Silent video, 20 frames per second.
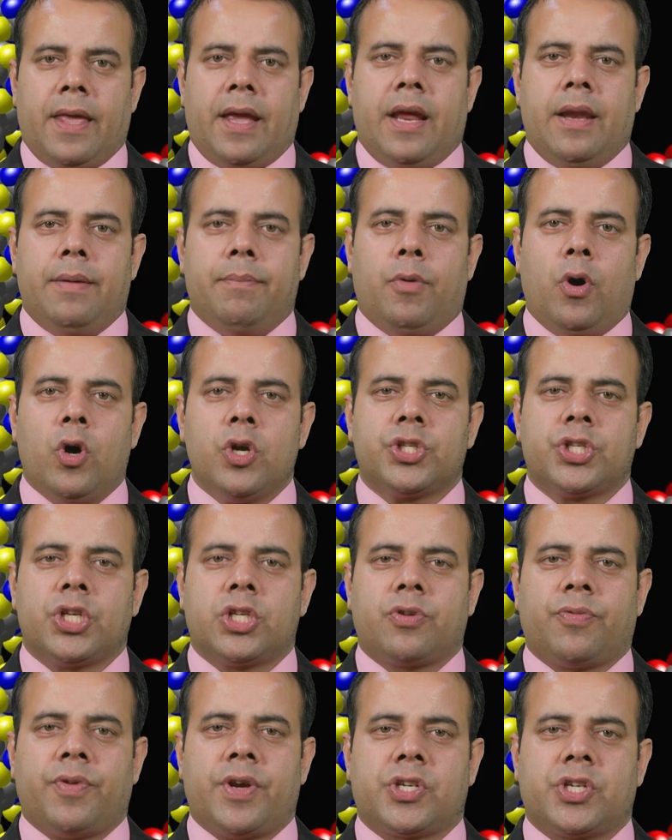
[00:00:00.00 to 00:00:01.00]
In most
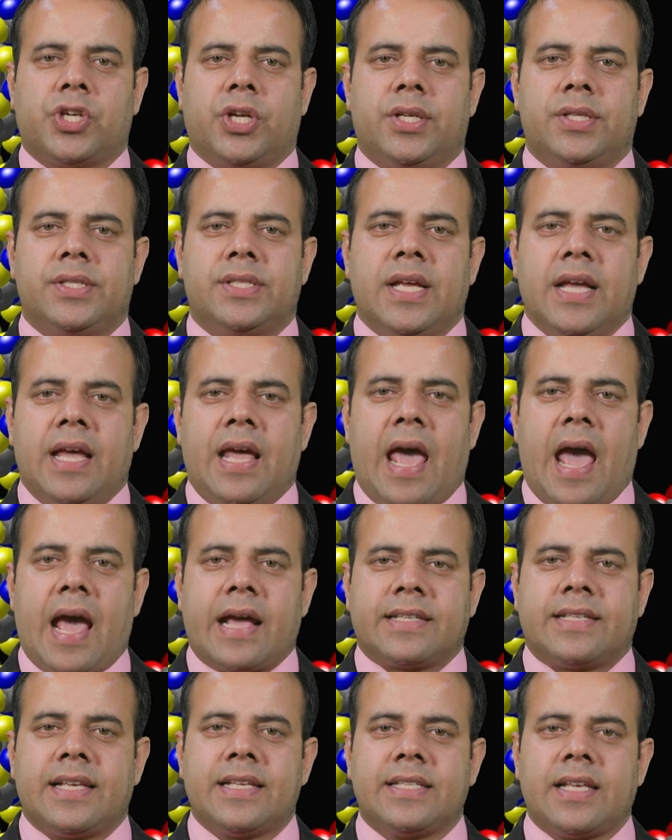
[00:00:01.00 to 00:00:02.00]
situations,
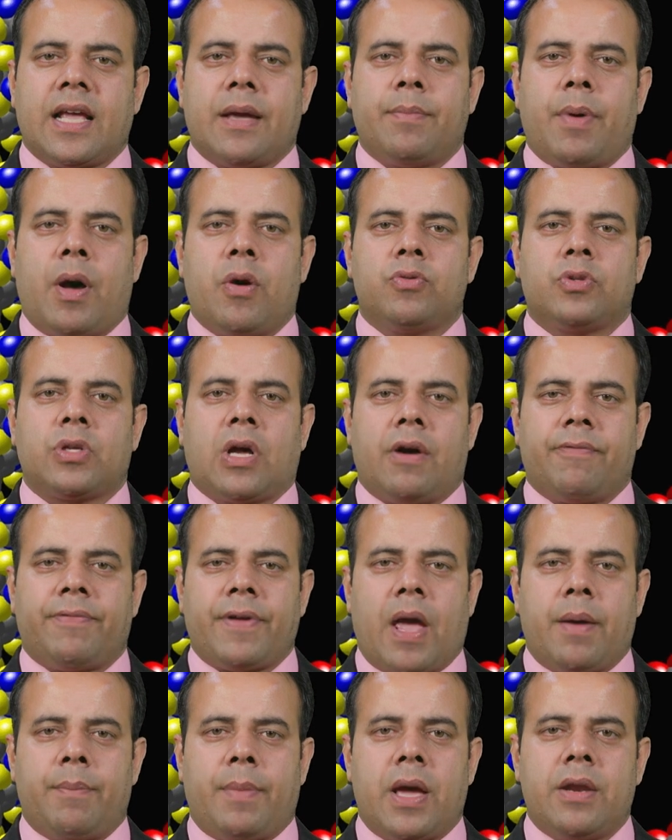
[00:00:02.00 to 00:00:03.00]
excess amount of
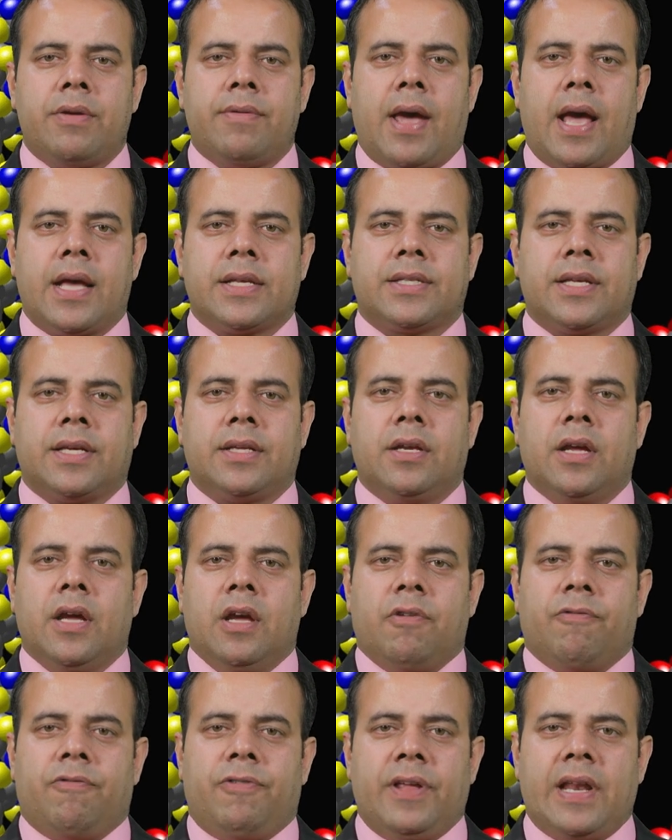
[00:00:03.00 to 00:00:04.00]
amino acid
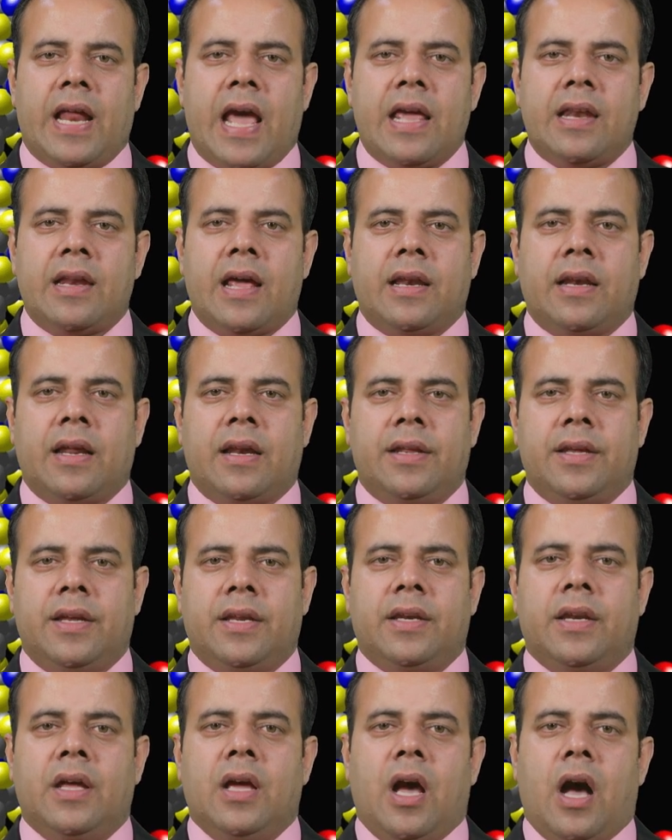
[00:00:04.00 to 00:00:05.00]

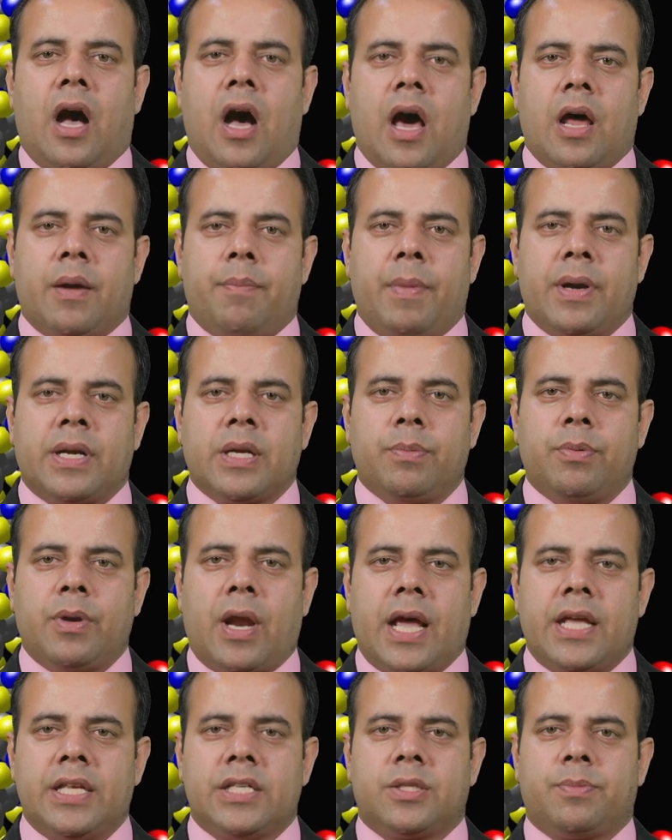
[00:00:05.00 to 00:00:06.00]
phenylalanine are
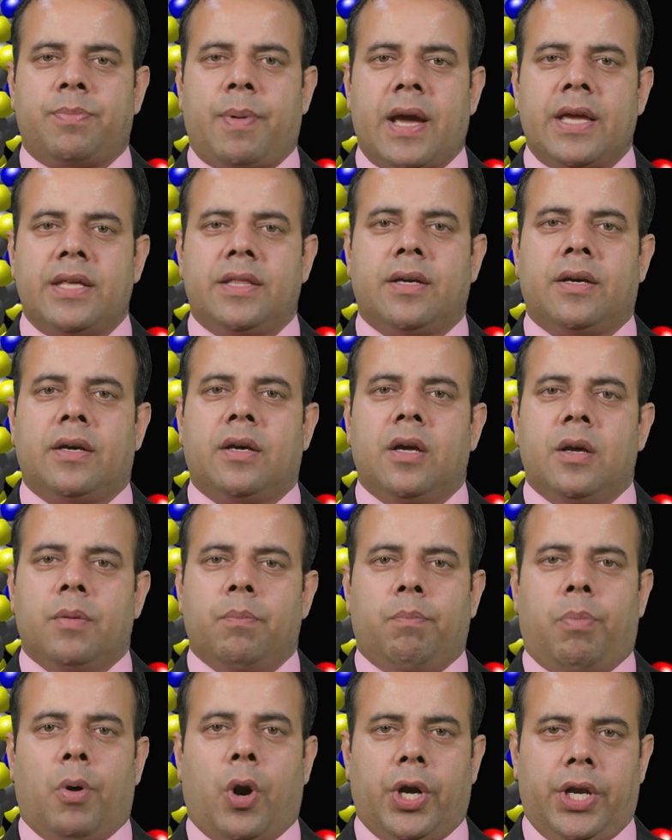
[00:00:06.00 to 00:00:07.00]
metabolized by the
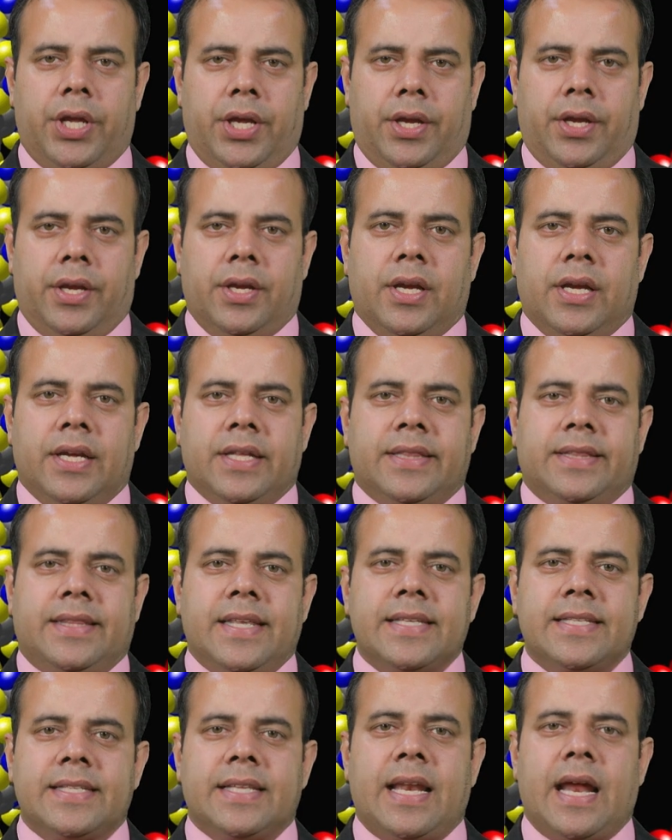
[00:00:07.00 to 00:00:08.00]
body.
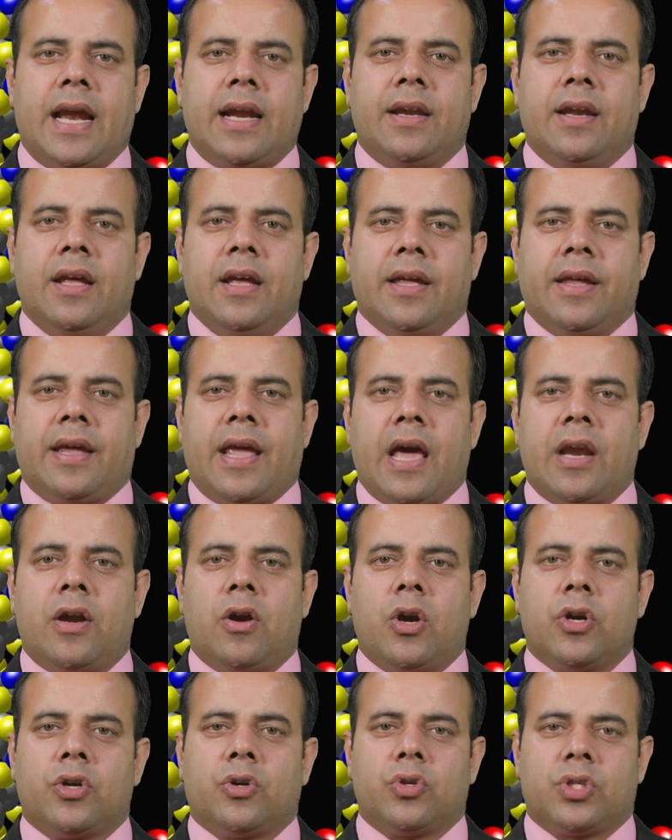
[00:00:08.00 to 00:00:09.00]
This led
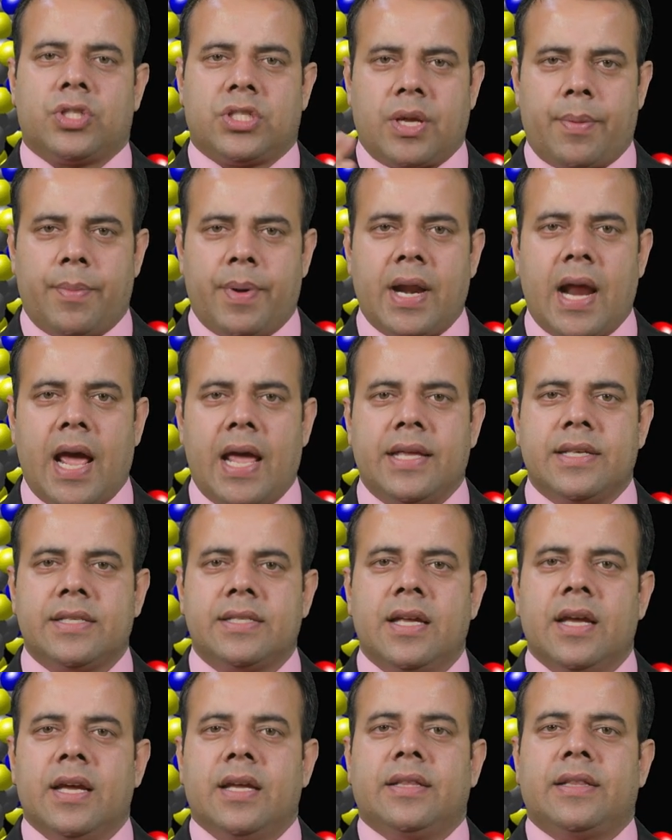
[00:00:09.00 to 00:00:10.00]
Garrod to
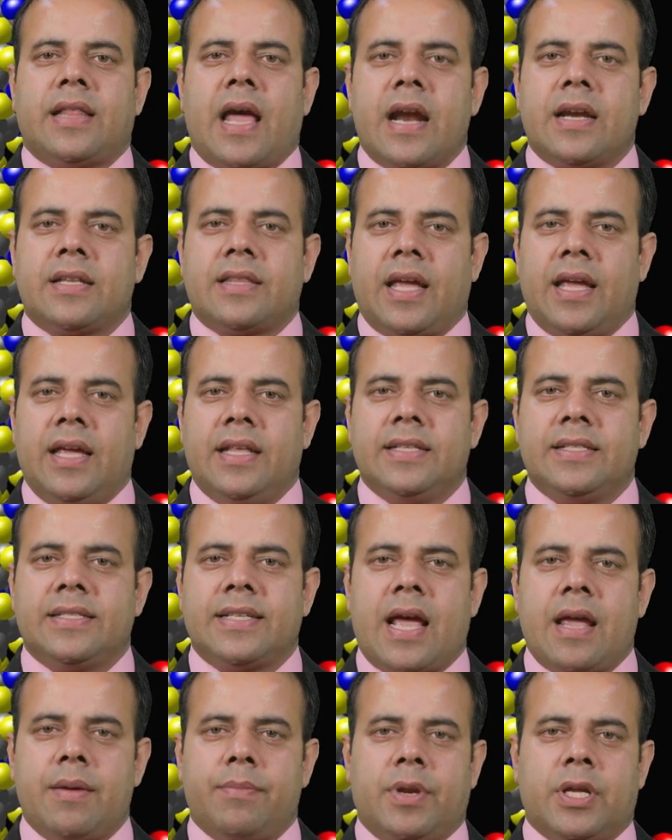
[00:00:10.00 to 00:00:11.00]
summarize that the
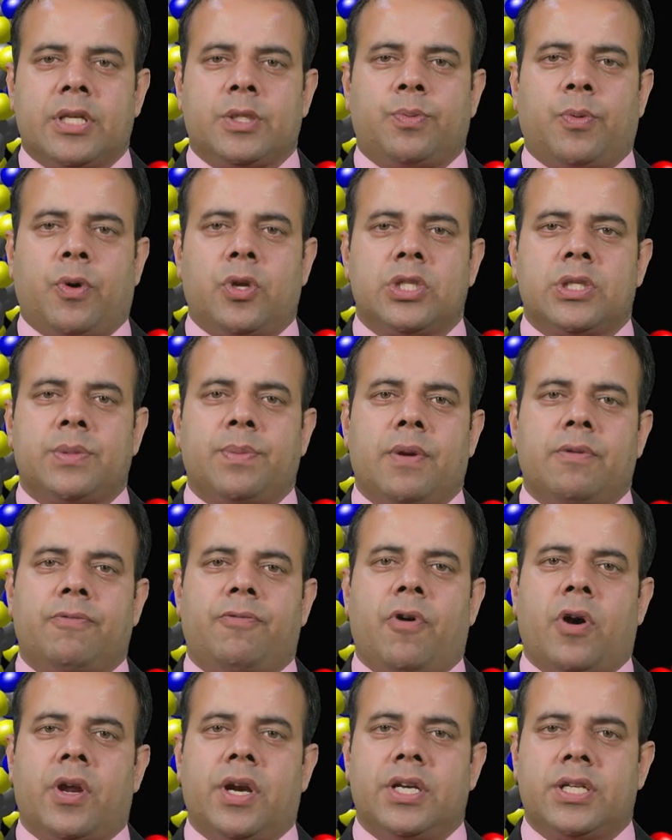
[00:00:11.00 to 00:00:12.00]
enzyme responsible
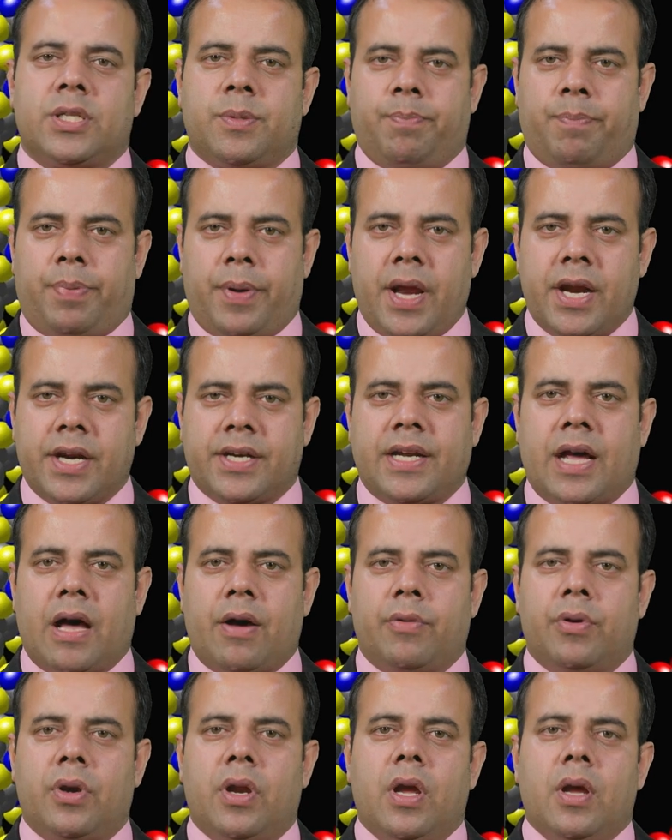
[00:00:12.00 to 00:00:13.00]
for its
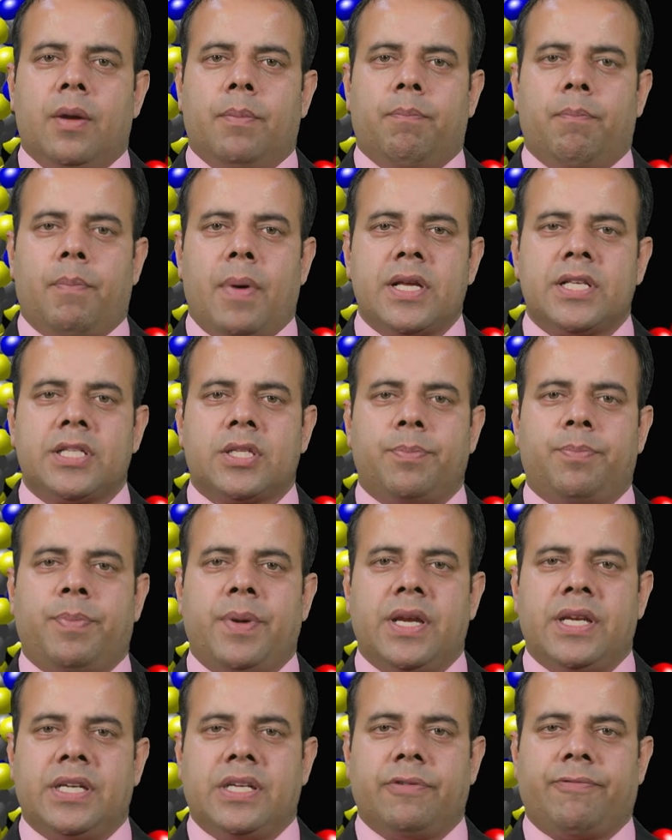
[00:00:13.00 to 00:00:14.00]
breakdown must
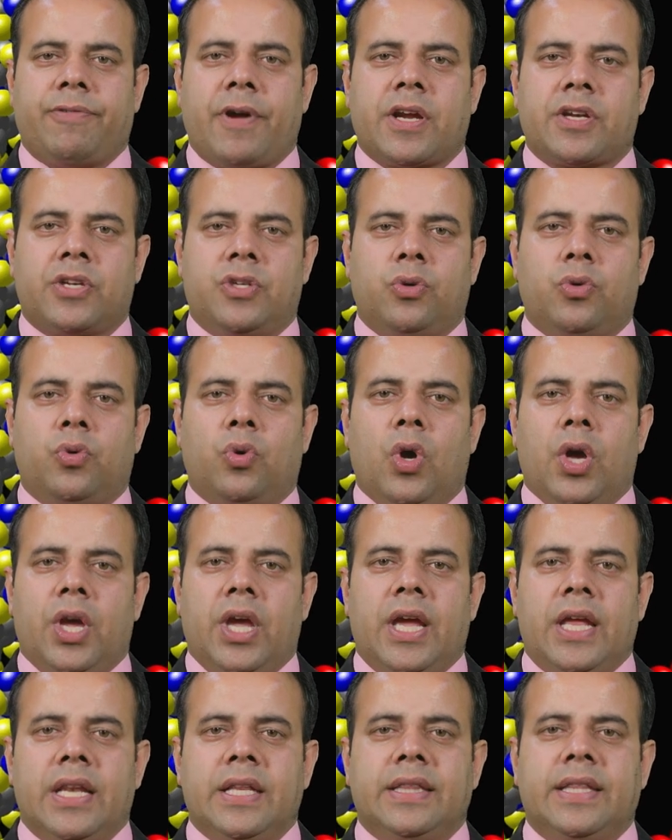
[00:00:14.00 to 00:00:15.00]
be defective
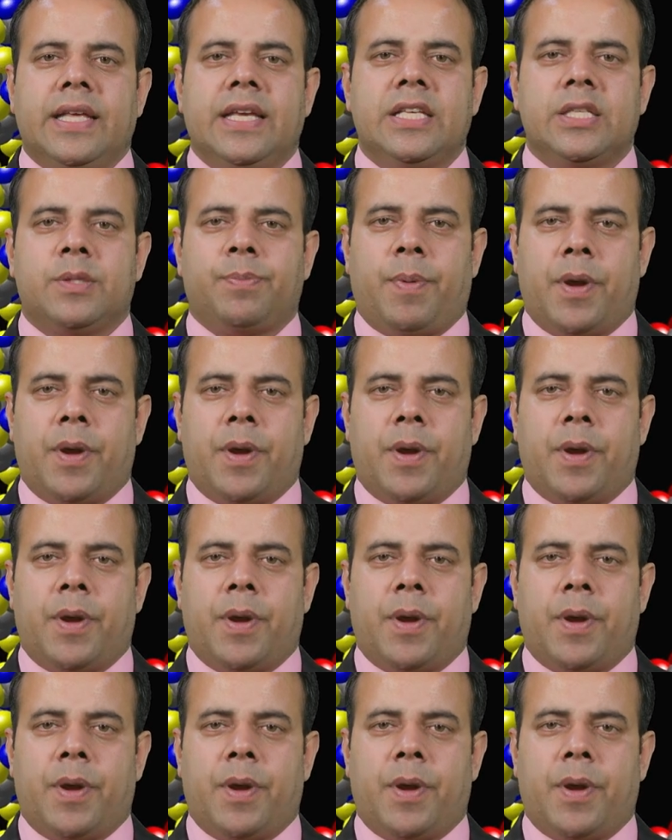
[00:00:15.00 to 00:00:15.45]
in these